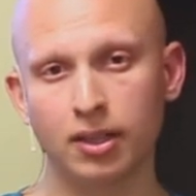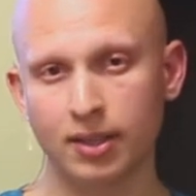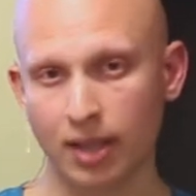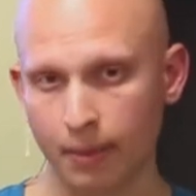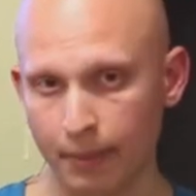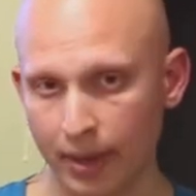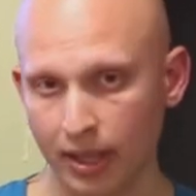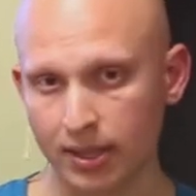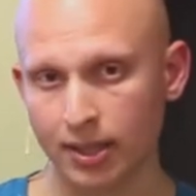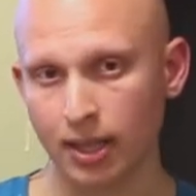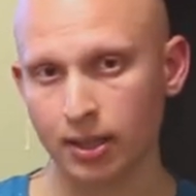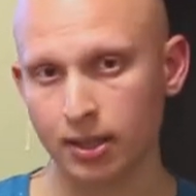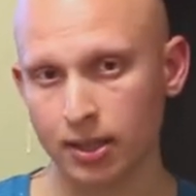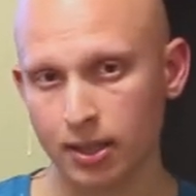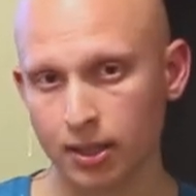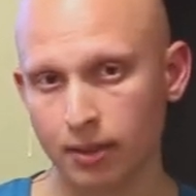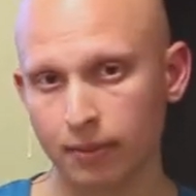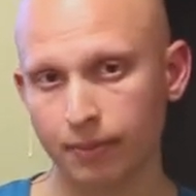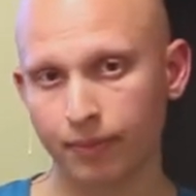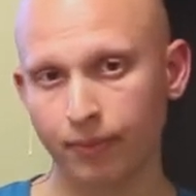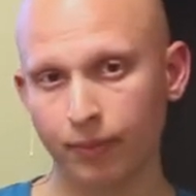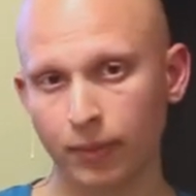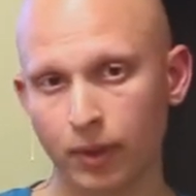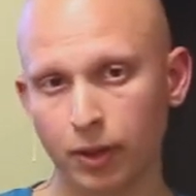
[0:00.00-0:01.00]
Does that make
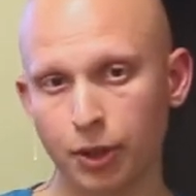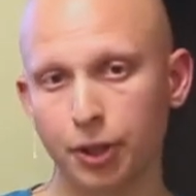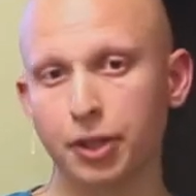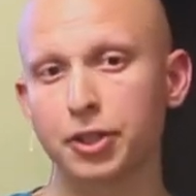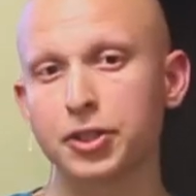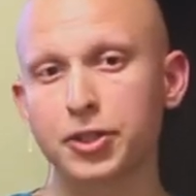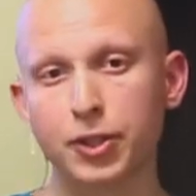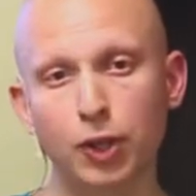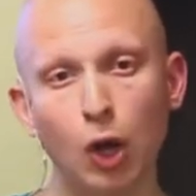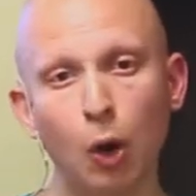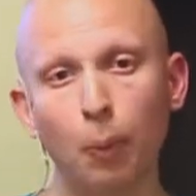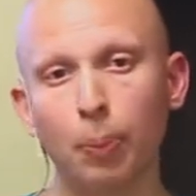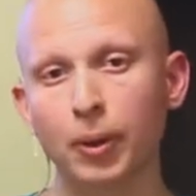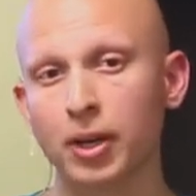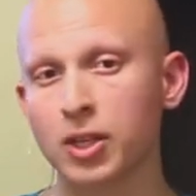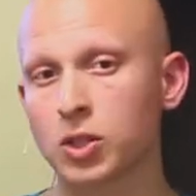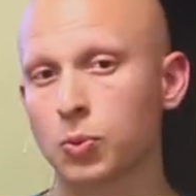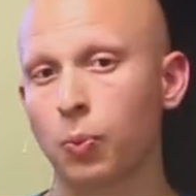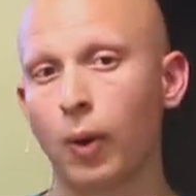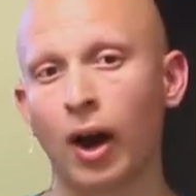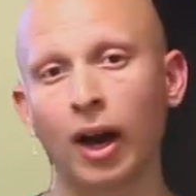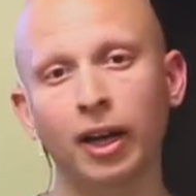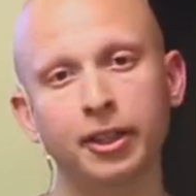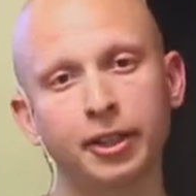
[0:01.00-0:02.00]
sense? You can scope it
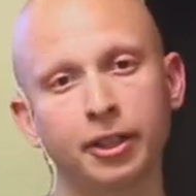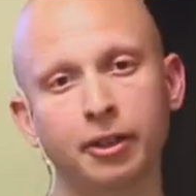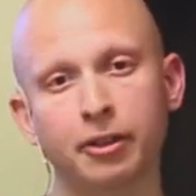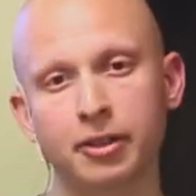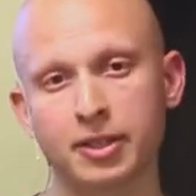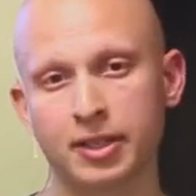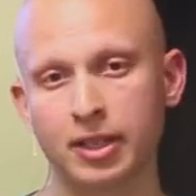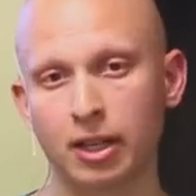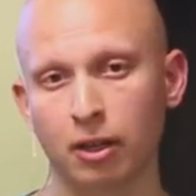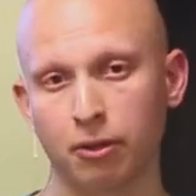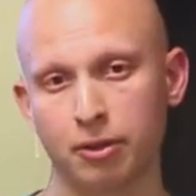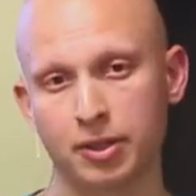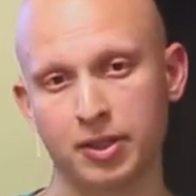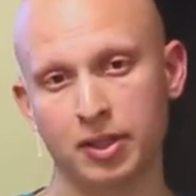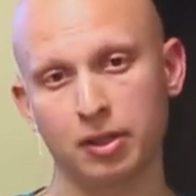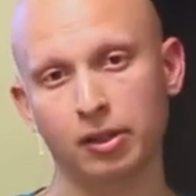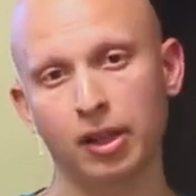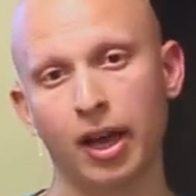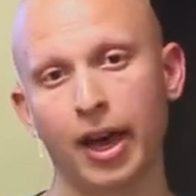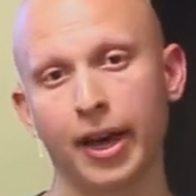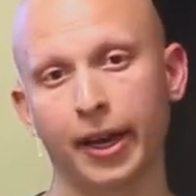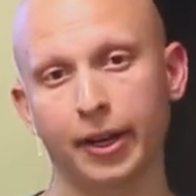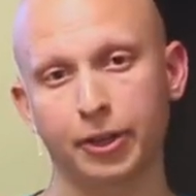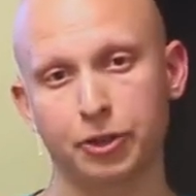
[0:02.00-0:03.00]
as widely or as narrow as
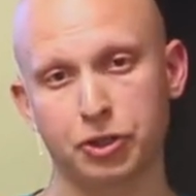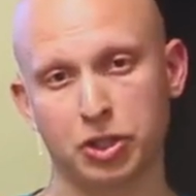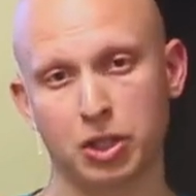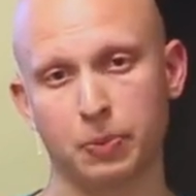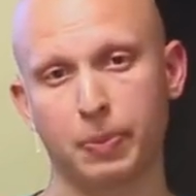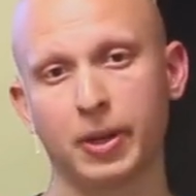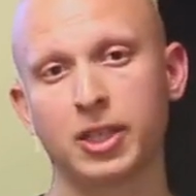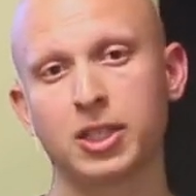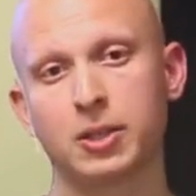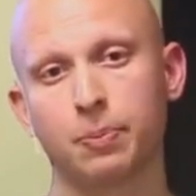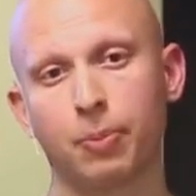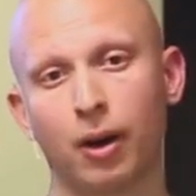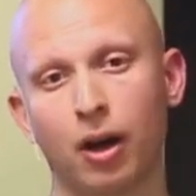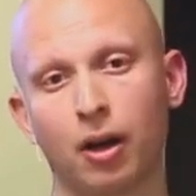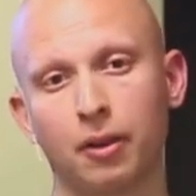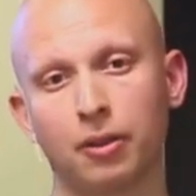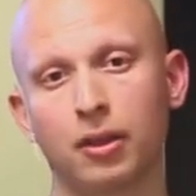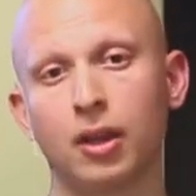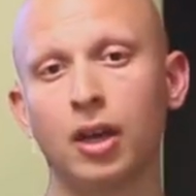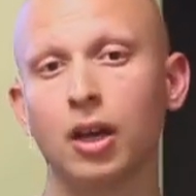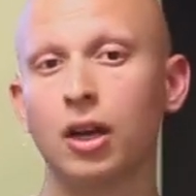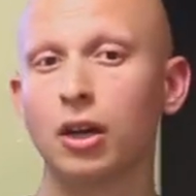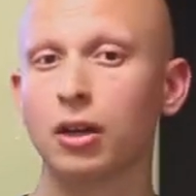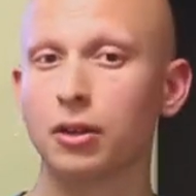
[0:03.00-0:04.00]
you like. It just depends
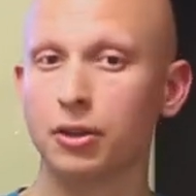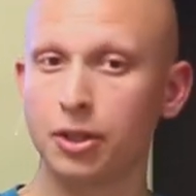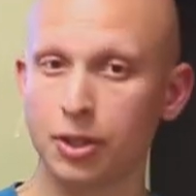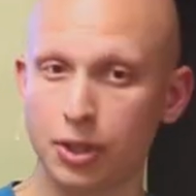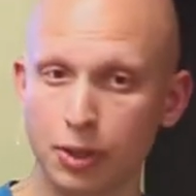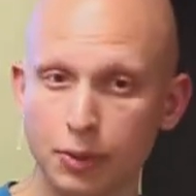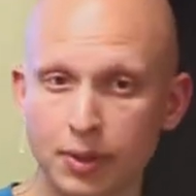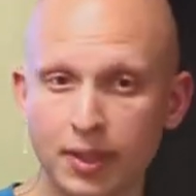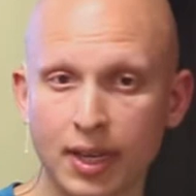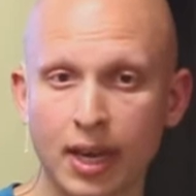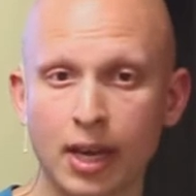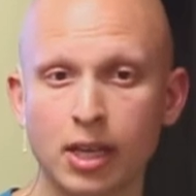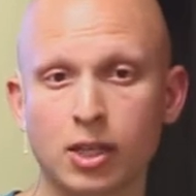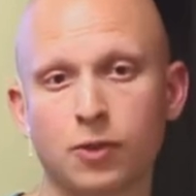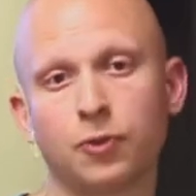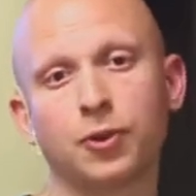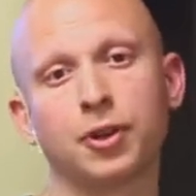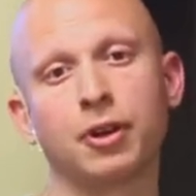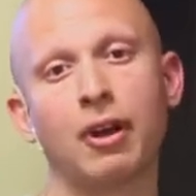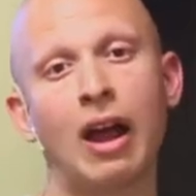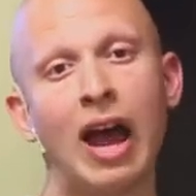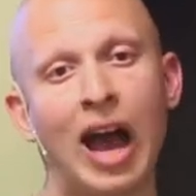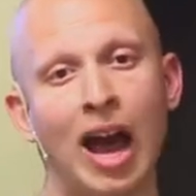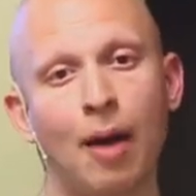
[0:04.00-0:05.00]
upon the use case
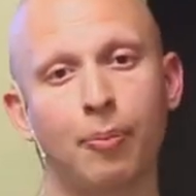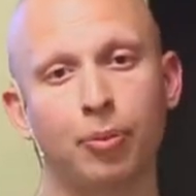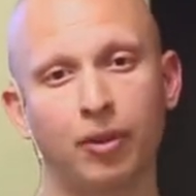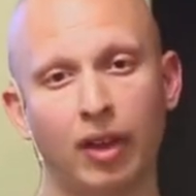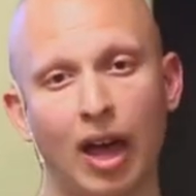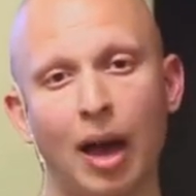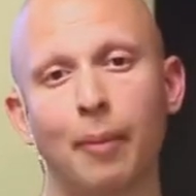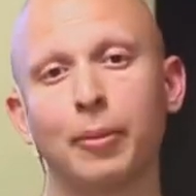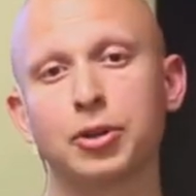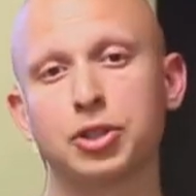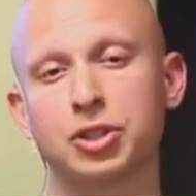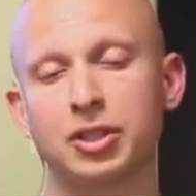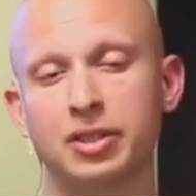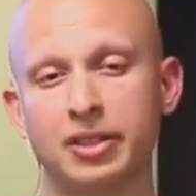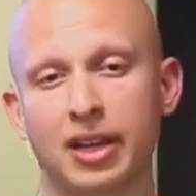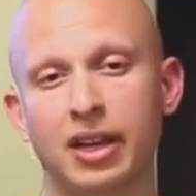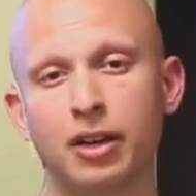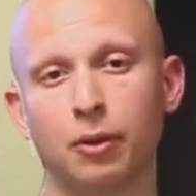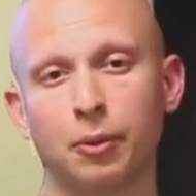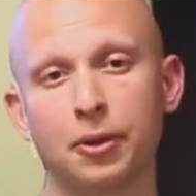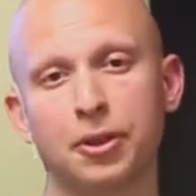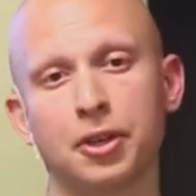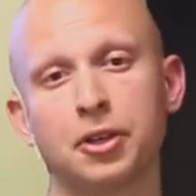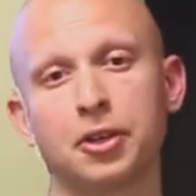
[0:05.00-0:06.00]
for your app, how much of the
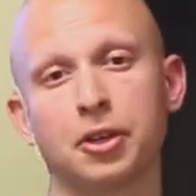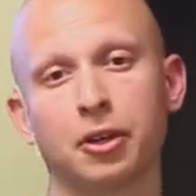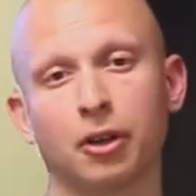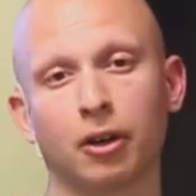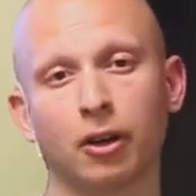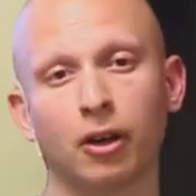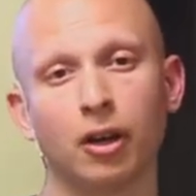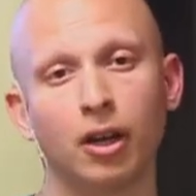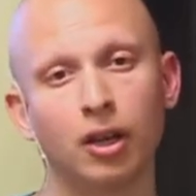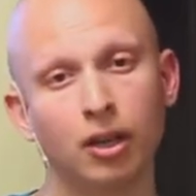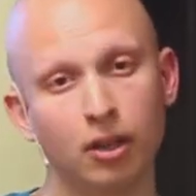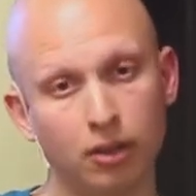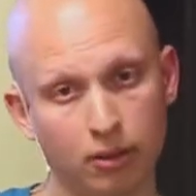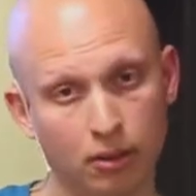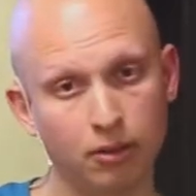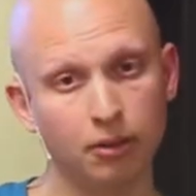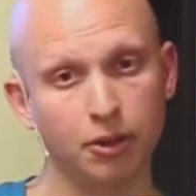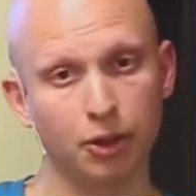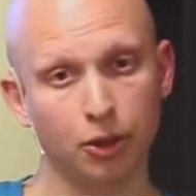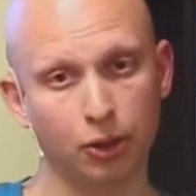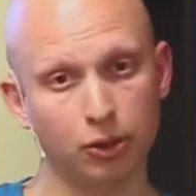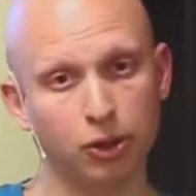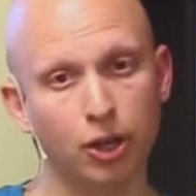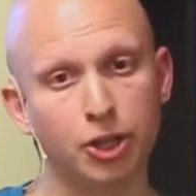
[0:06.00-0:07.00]
data within your
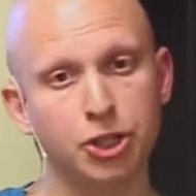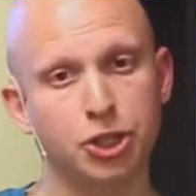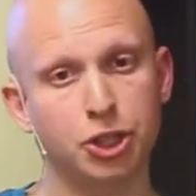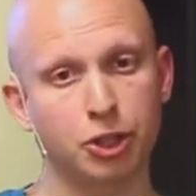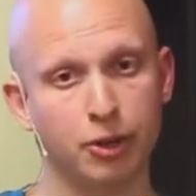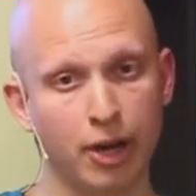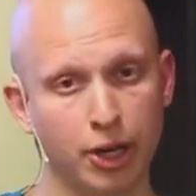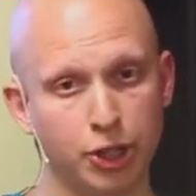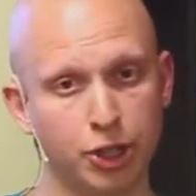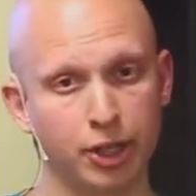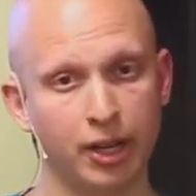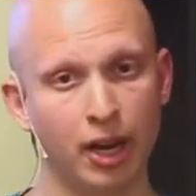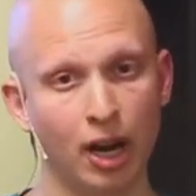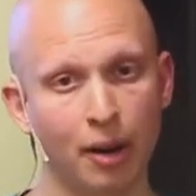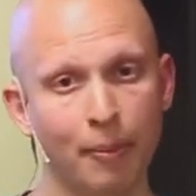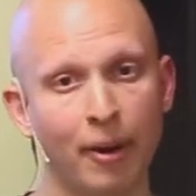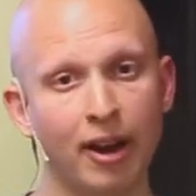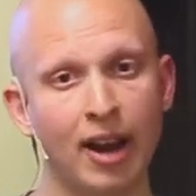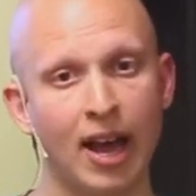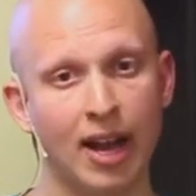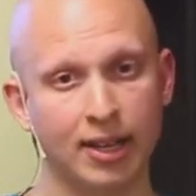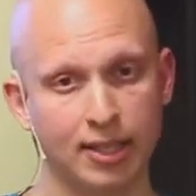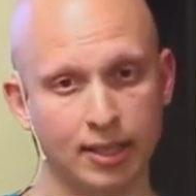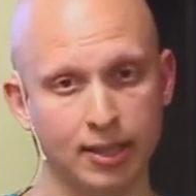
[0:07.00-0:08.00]
cluster you actually care
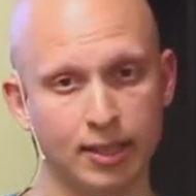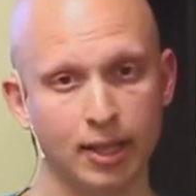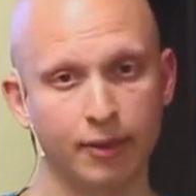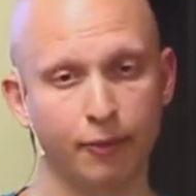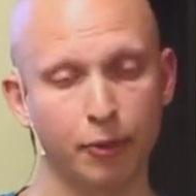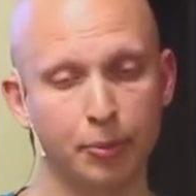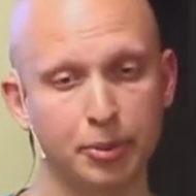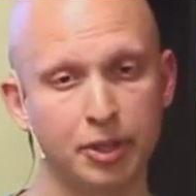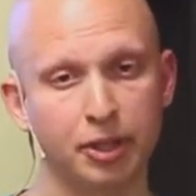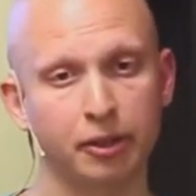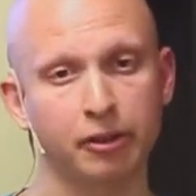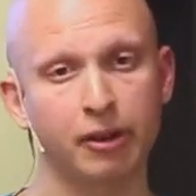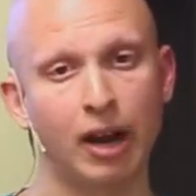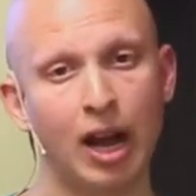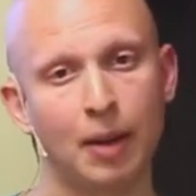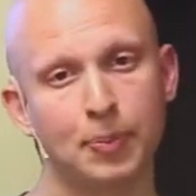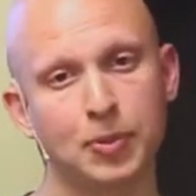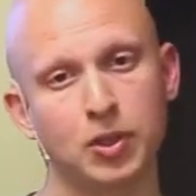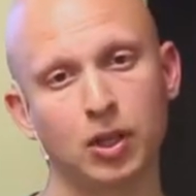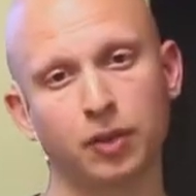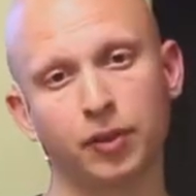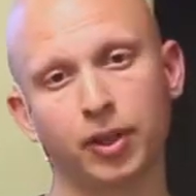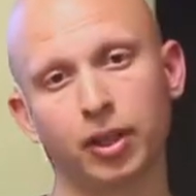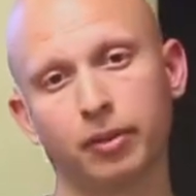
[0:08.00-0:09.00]
about accessing for a particular
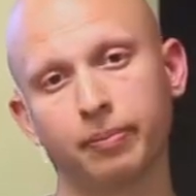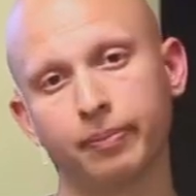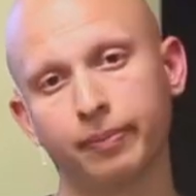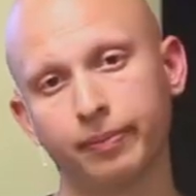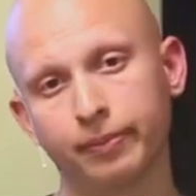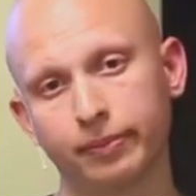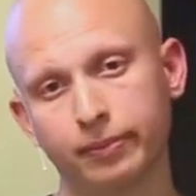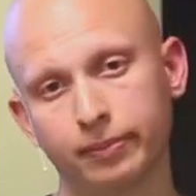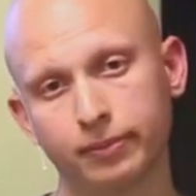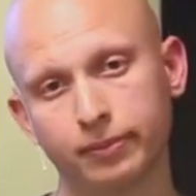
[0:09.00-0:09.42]
app server.